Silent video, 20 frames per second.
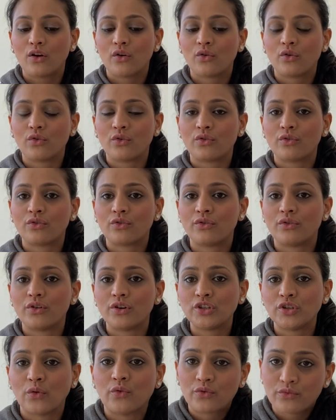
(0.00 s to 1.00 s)
or
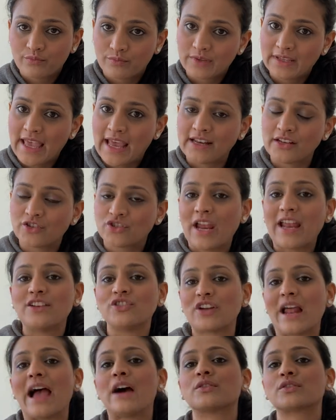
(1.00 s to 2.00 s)
you're getting
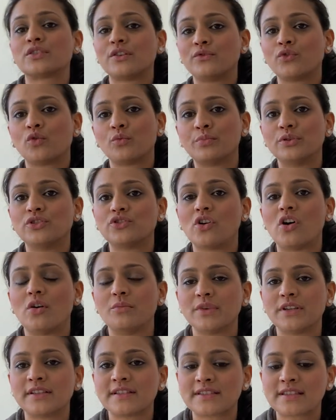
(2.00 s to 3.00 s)
changed out of your
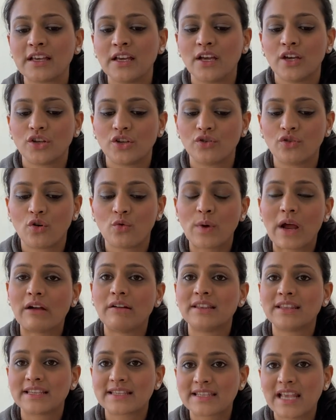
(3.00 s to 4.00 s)
pajamas. You're not
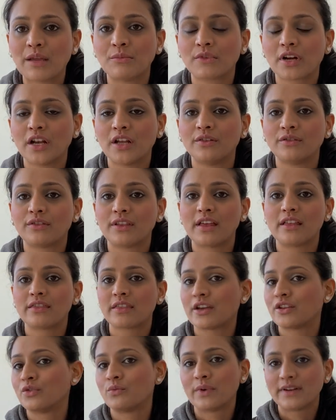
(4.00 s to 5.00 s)
wearing the same clothing
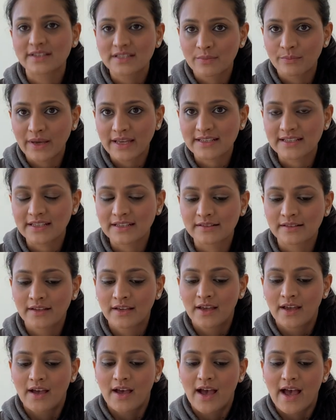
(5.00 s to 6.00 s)
that you went to bed in.
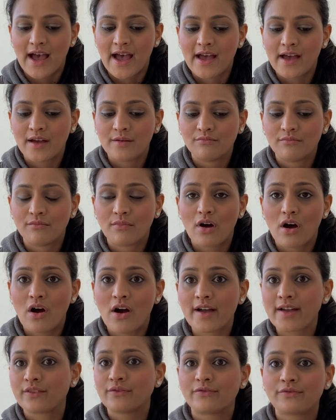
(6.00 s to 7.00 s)

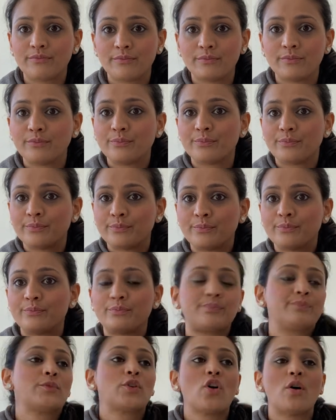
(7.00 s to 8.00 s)
I've
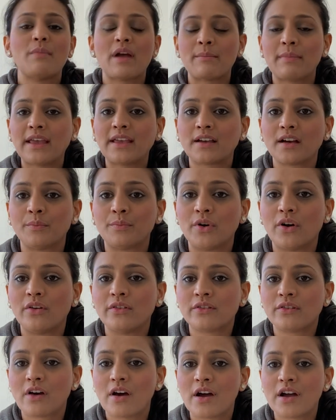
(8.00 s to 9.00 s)
got my makeup
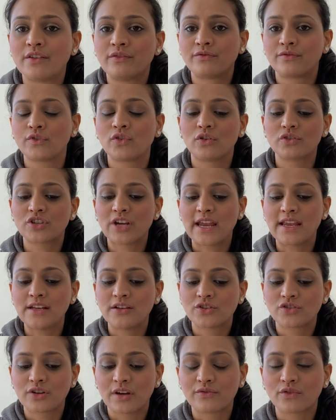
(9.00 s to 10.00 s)
on, I've got
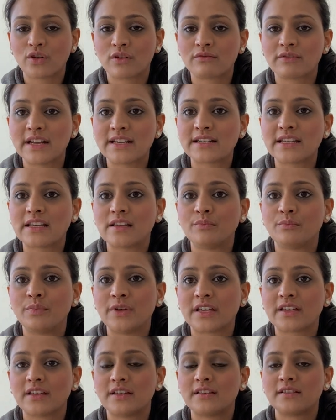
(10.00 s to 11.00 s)
changed, I've got ready,
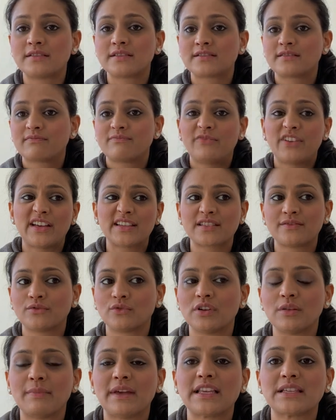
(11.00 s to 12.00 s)
because first of
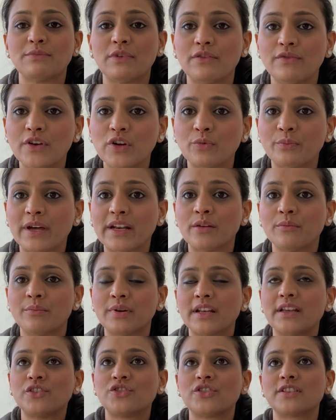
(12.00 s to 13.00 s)
all, it makes me feel better,
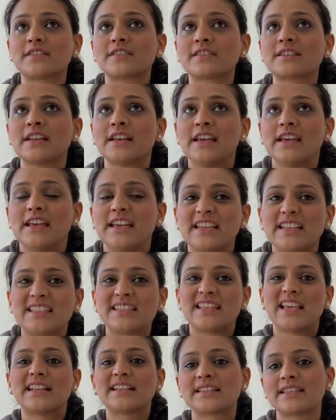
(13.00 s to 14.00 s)
but it
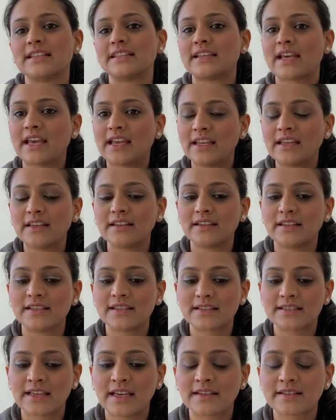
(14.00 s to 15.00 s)
sets the day.
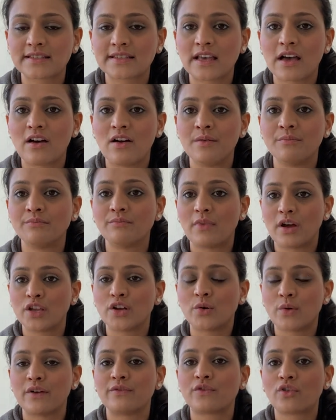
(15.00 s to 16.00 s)
It sets that I'm, you
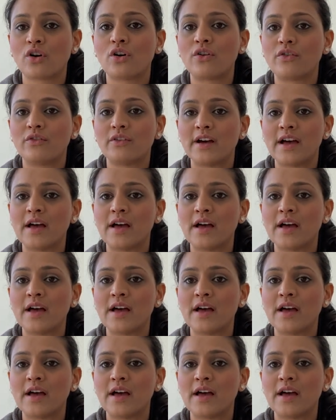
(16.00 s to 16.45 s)
know, I've got